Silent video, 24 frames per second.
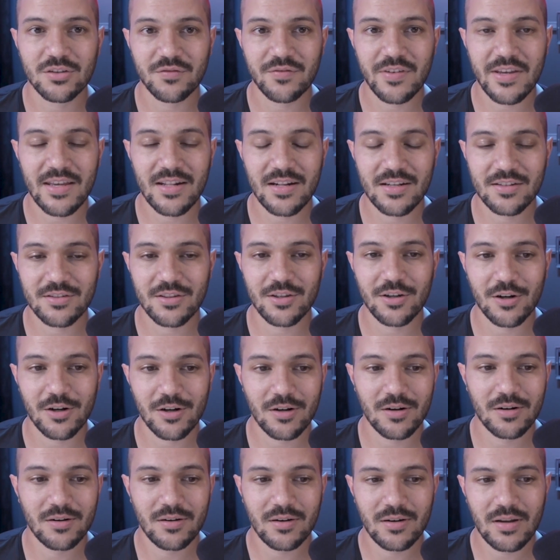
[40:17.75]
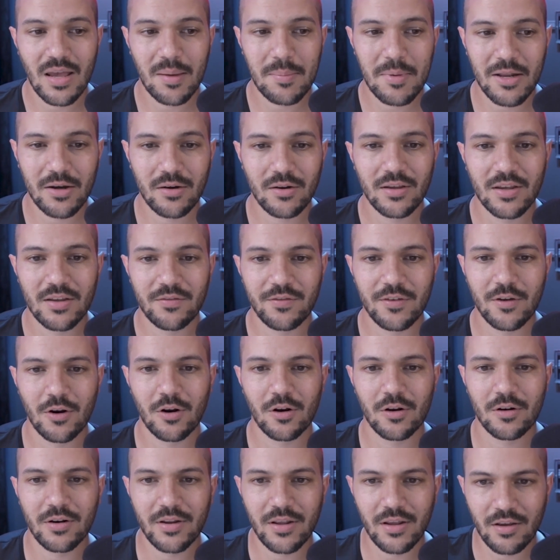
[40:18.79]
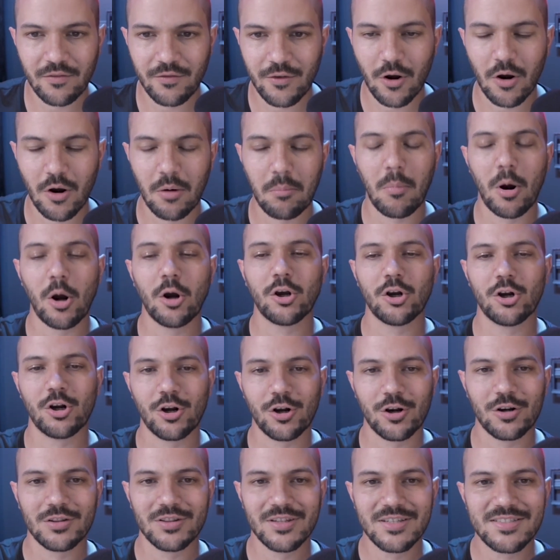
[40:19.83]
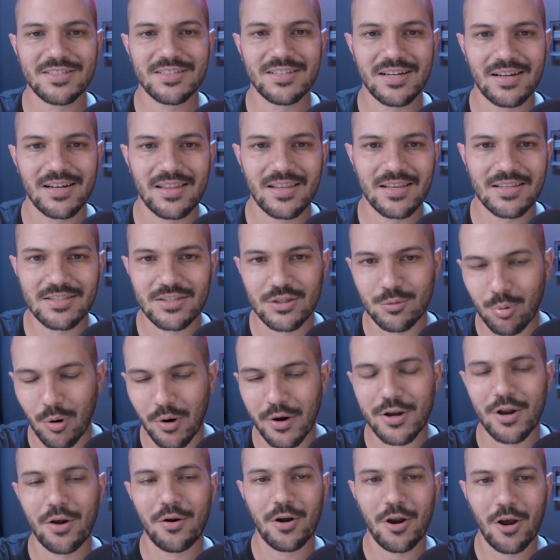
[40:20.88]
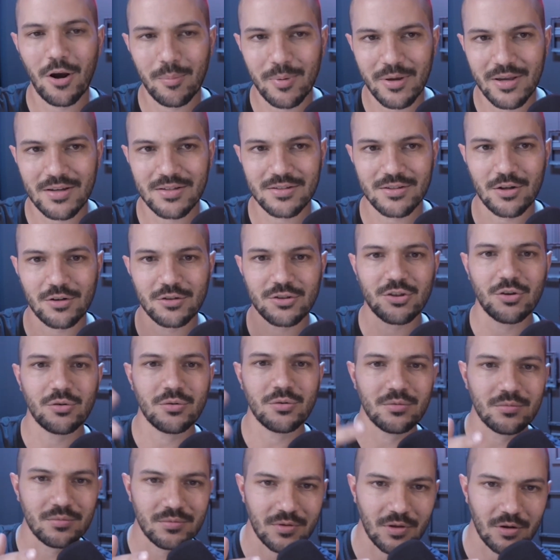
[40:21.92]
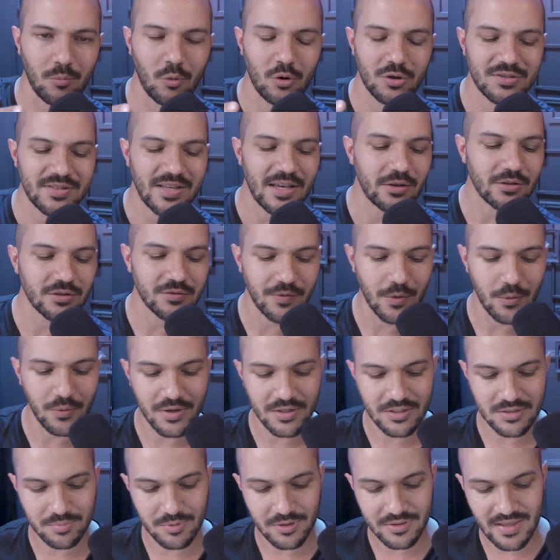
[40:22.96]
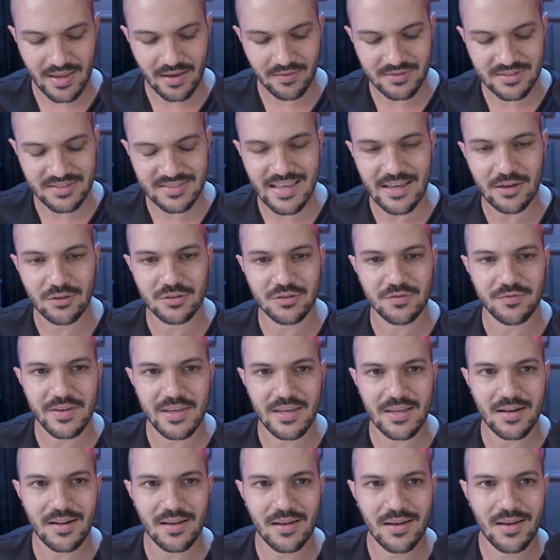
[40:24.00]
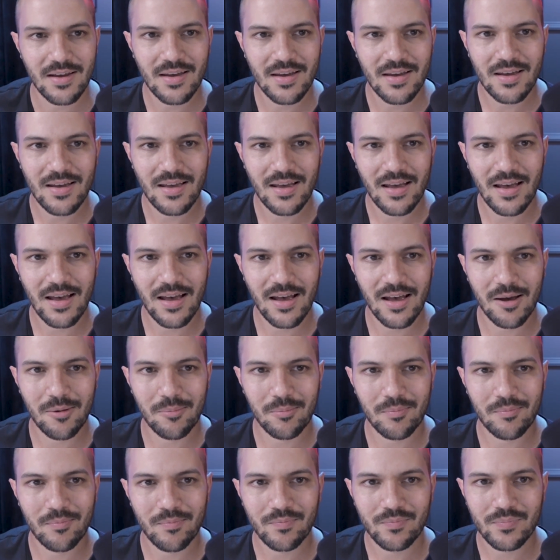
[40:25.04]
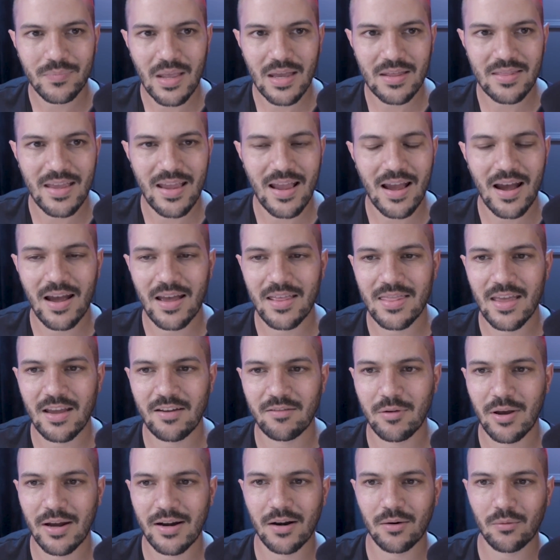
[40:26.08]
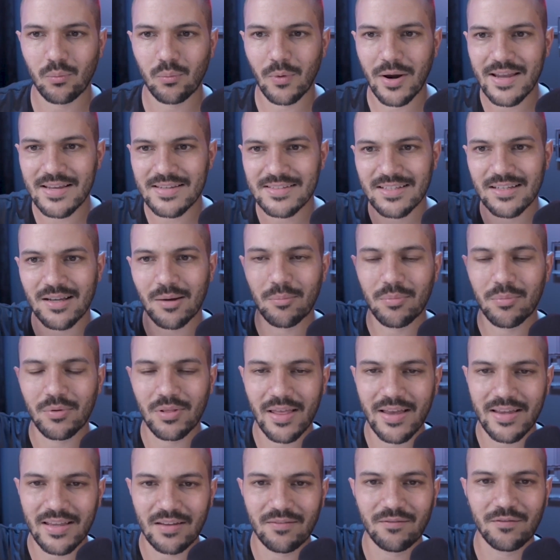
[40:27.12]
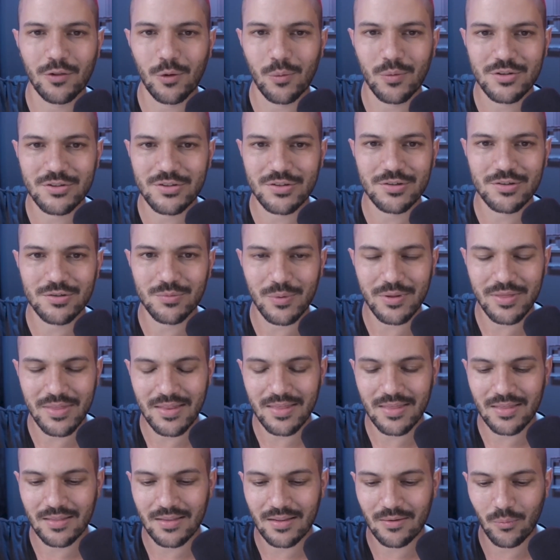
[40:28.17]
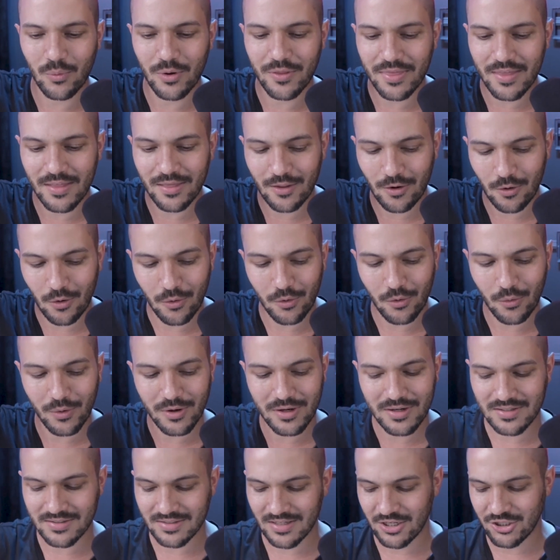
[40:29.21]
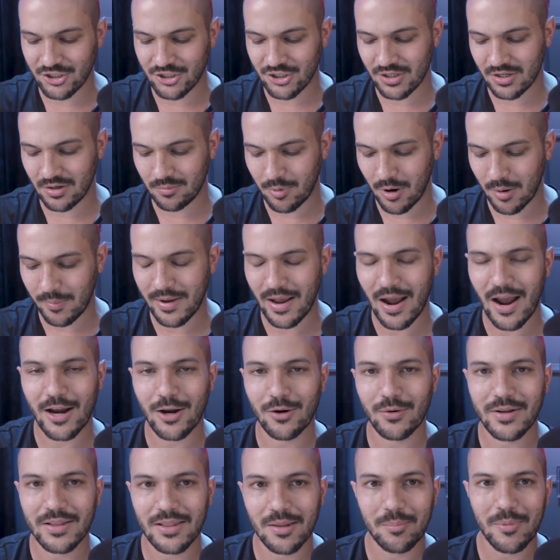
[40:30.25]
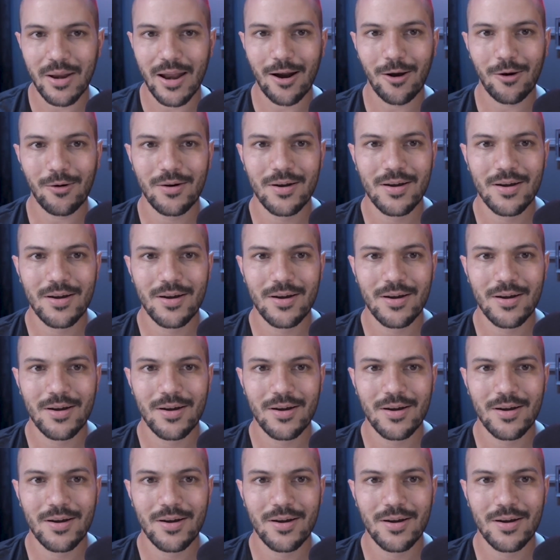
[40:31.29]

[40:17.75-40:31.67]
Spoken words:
feed as their. I mean, if you're a marketer listening to this, you probably don't know because they're more sales focused, but they have sales feed, and they kind of raise up like influencers within their own organization. They're probably hiring them now.